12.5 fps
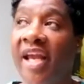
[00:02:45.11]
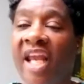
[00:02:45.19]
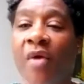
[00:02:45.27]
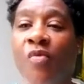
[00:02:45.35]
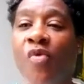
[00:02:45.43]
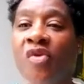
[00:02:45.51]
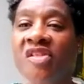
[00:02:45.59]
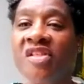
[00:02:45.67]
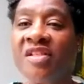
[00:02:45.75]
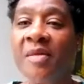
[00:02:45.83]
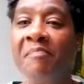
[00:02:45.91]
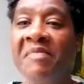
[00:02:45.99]
It
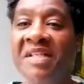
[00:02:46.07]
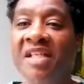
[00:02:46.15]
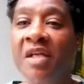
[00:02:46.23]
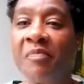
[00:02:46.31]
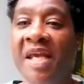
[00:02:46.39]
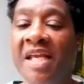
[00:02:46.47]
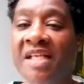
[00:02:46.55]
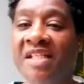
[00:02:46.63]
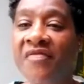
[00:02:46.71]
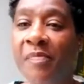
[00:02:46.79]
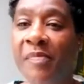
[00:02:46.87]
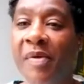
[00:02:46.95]
was the missing piece
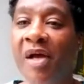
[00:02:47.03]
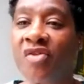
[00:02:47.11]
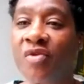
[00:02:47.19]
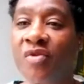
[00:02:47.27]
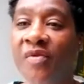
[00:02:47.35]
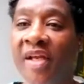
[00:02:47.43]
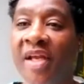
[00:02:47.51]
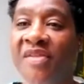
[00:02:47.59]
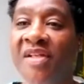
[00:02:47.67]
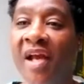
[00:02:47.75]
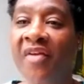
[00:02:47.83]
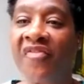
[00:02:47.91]
of the puzzle. It
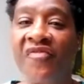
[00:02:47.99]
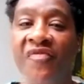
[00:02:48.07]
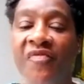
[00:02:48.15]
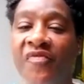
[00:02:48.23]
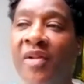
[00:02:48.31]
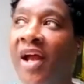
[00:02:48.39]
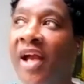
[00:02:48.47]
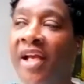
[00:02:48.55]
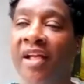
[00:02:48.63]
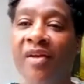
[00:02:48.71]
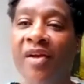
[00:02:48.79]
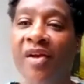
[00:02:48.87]
was like
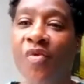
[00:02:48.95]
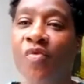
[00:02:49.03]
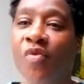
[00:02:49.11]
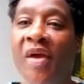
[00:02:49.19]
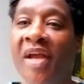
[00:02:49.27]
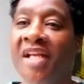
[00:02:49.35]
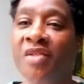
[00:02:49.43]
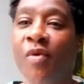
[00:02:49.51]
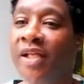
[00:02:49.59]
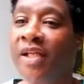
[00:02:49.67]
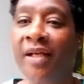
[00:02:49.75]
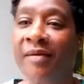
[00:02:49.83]
the Where's
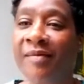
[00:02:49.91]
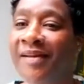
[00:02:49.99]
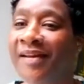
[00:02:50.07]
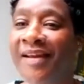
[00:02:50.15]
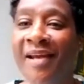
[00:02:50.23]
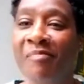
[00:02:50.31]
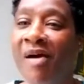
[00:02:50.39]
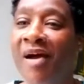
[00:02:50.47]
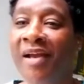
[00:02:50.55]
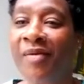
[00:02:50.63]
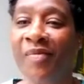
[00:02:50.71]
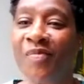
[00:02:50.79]
Wally in
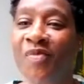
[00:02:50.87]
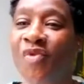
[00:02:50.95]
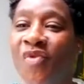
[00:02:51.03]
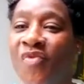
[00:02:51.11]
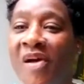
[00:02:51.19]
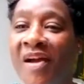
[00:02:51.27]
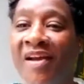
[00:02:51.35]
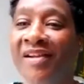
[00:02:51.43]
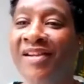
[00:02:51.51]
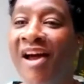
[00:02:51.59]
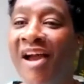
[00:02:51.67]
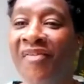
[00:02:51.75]
my sort of work
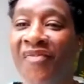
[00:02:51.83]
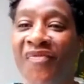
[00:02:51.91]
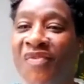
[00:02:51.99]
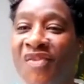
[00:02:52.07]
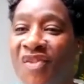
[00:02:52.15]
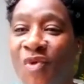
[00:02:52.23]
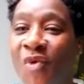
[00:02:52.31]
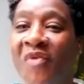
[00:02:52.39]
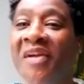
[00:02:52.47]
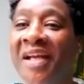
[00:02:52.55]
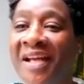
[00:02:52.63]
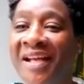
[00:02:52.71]
life
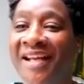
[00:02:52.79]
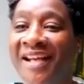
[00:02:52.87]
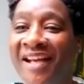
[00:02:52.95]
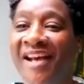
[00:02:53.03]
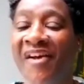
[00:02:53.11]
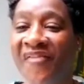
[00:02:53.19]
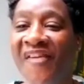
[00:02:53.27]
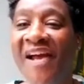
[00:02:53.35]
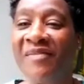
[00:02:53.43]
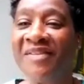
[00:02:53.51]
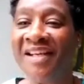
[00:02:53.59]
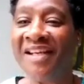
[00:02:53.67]
story. I
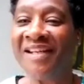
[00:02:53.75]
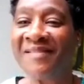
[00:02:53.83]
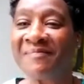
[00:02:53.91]
found it.